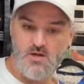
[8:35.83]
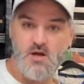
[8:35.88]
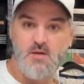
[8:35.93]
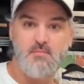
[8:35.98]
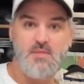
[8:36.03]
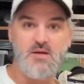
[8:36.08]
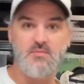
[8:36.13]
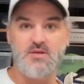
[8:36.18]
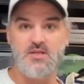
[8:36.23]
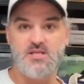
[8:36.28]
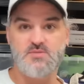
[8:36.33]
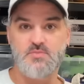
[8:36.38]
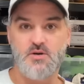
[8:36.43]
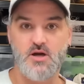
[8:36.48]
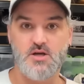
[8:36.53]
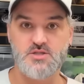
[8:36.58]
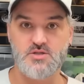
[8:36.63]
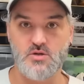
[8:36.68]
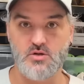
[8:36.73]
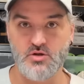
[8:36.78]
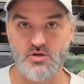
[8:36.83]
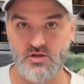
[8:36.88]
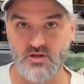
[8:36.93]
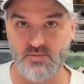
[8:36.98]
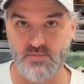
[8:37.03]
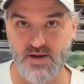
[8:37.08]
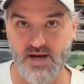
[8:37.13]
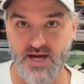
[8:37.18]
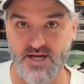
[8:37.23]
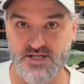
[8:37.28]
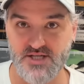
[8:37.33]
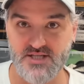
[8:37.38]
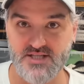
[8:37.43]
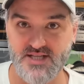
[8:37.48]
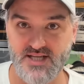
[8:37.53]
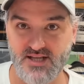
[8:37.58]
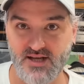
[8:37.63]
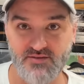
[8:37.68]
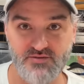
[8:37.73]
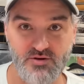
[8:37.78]
Maybe this person will look at the page and
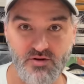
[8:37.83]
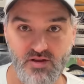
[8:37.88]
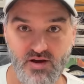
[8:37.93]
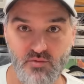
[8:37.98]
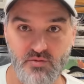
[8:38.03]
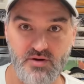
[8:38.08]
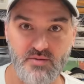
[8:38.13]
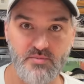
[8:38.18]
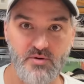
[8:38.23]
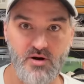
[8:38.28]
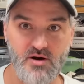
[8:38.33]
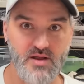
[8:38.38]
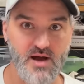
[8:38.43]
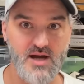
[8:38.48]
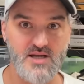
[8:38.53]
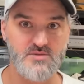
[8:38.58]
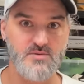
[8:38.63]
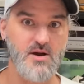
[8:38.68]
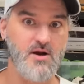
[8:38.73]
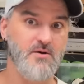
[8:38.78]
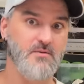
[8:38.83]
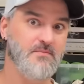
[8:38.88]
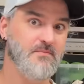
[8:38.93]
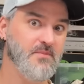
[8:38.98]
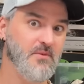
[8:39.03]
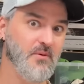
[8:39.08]
see that I've got that one and buy that as well.